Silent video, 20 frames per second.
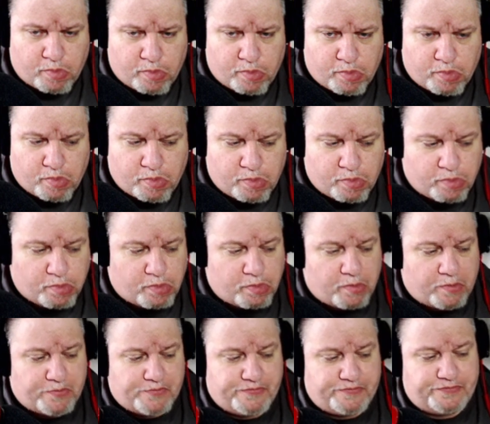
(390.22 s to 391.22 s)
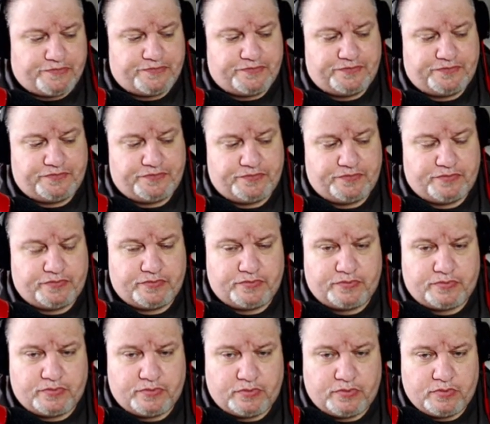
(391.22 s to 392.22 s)

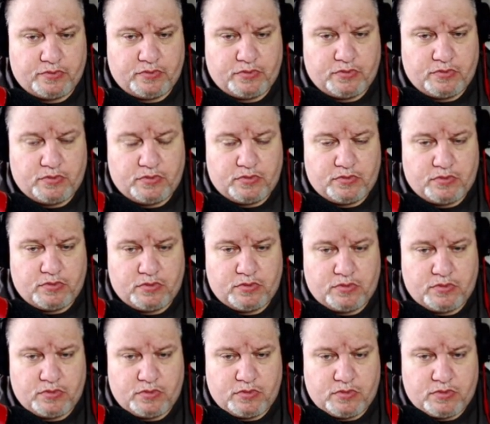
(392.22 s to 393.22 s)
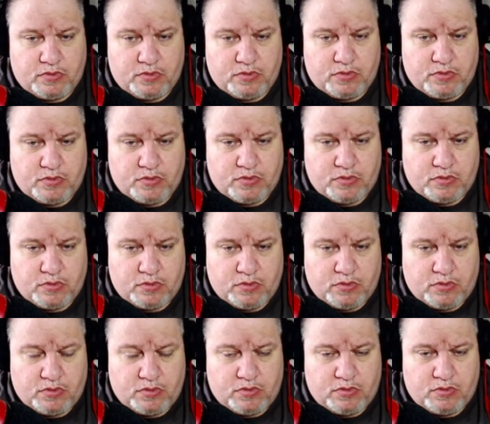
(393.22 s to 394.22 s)

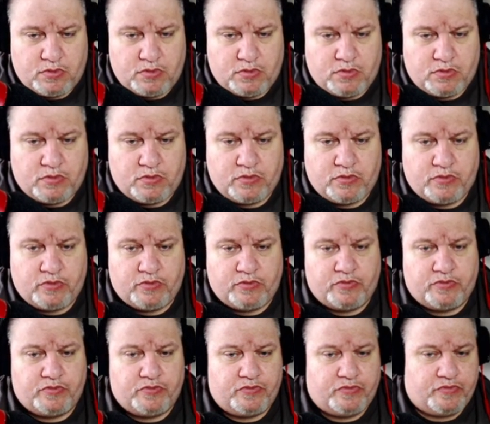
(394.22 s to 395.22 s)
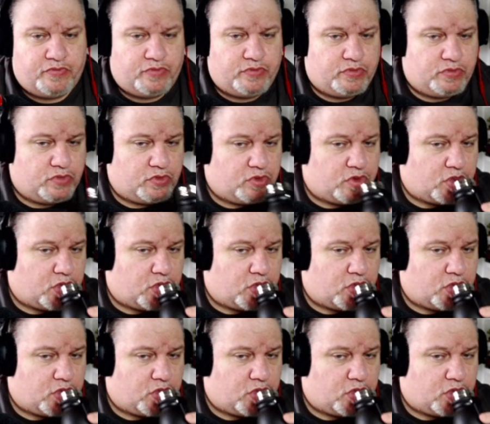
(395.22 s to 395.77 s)
No words are spoken by the person on screen.